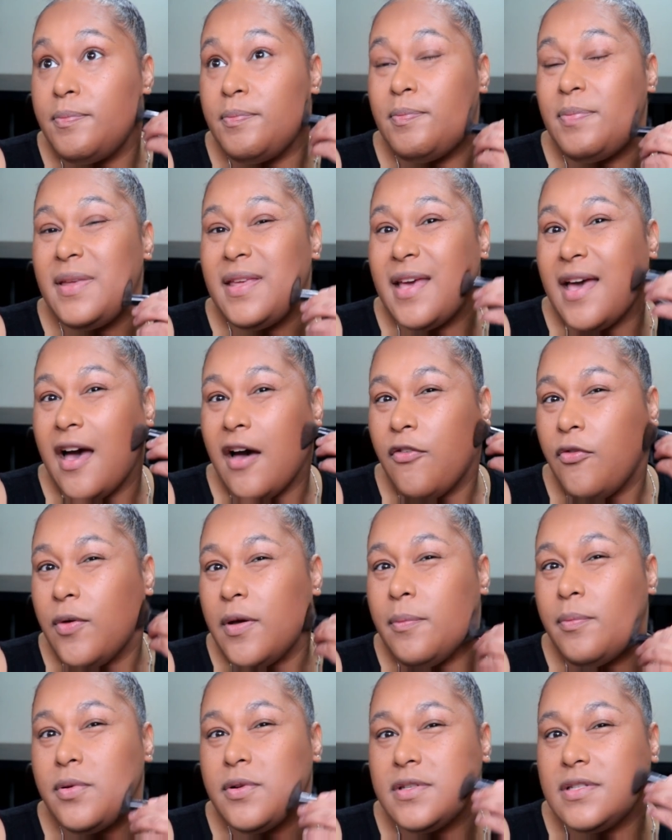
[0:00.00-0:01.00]
be
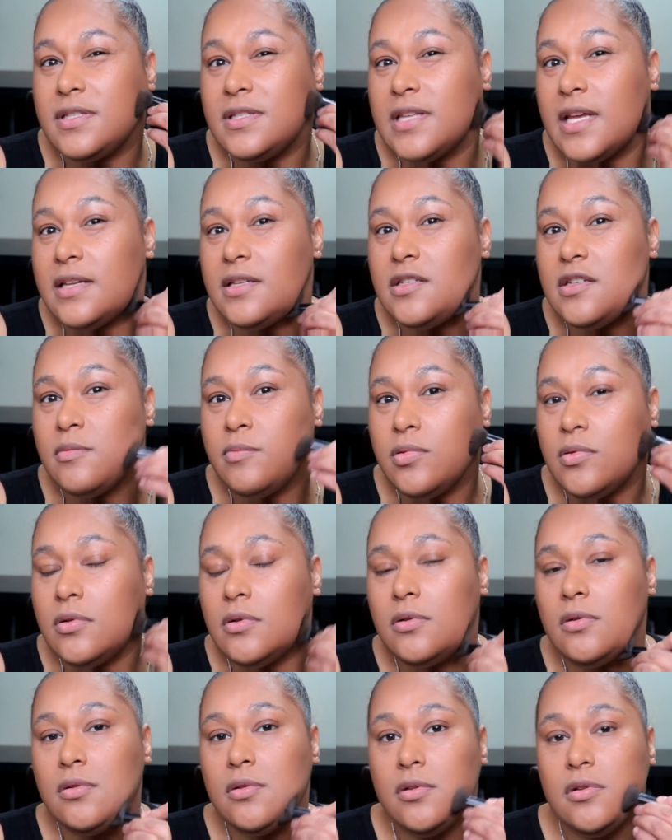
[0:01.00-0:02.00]
halfway
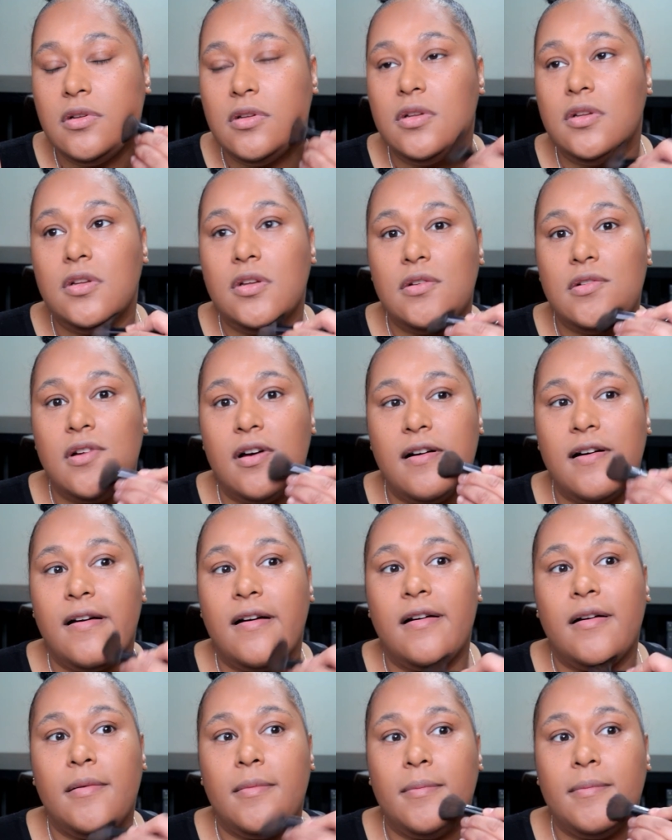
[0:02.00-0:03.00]
presentable,
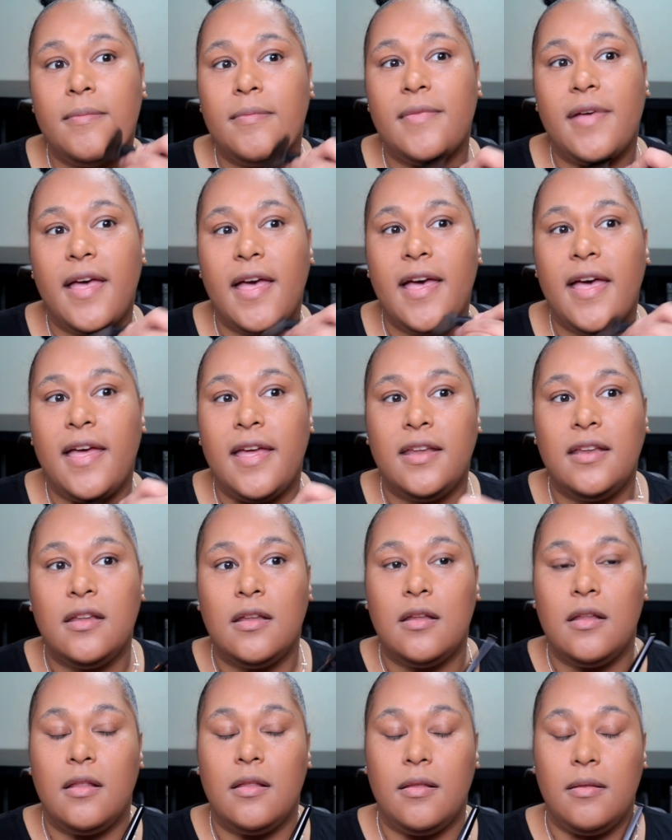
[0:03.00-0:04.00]

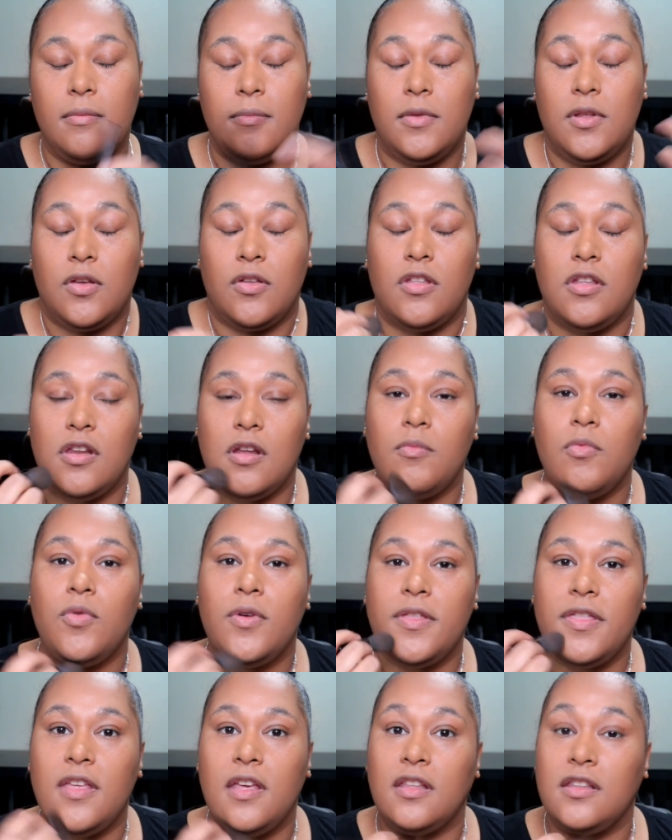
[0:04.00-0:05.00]
and you know, the number
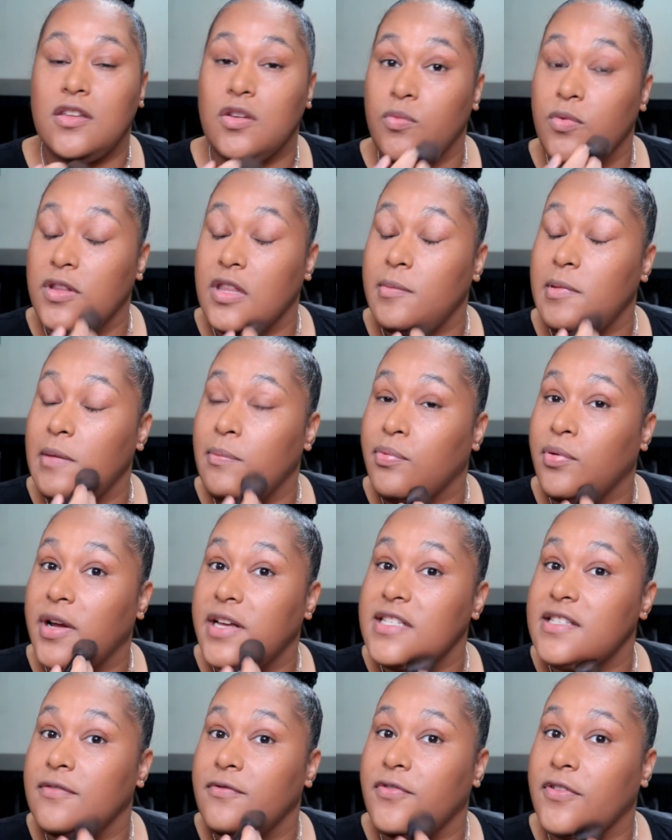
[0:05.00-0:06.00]
one thing, to really be
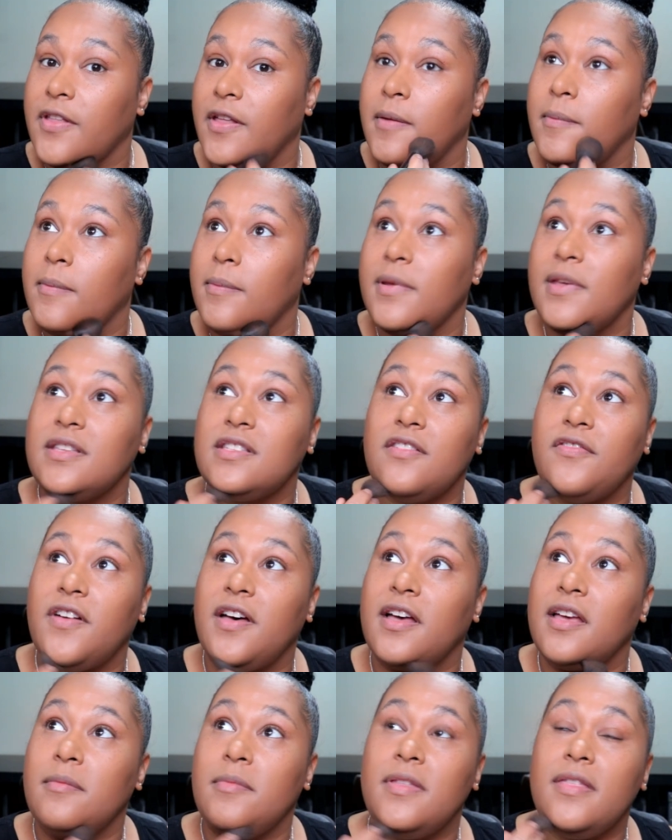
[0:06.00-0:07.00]
present for them, because if
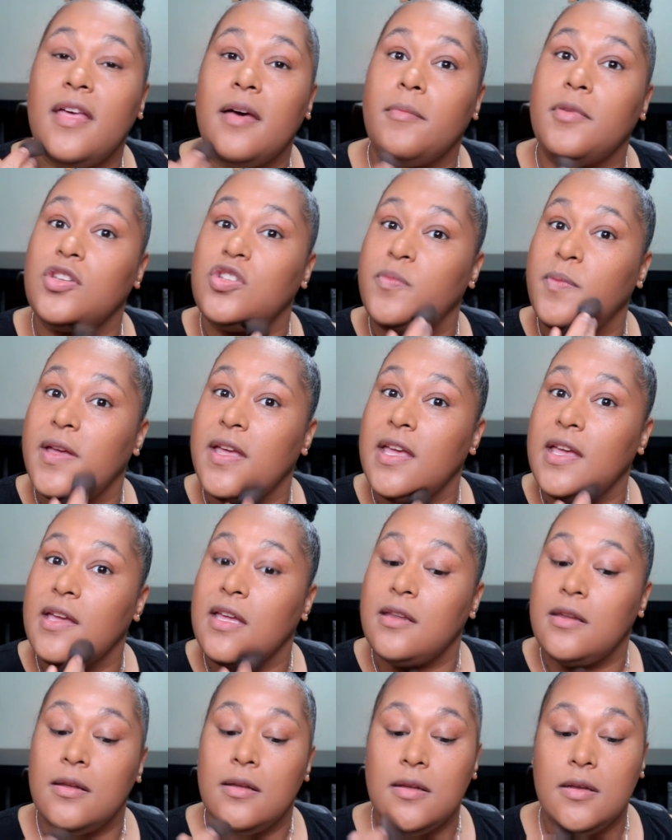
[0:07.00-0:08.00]
I'm in that much
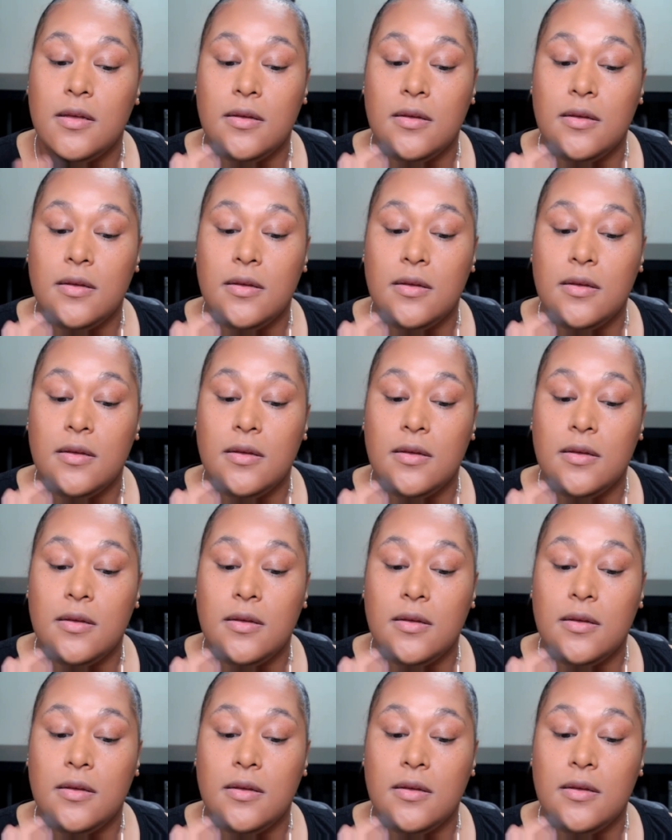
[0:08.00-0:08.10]
pain,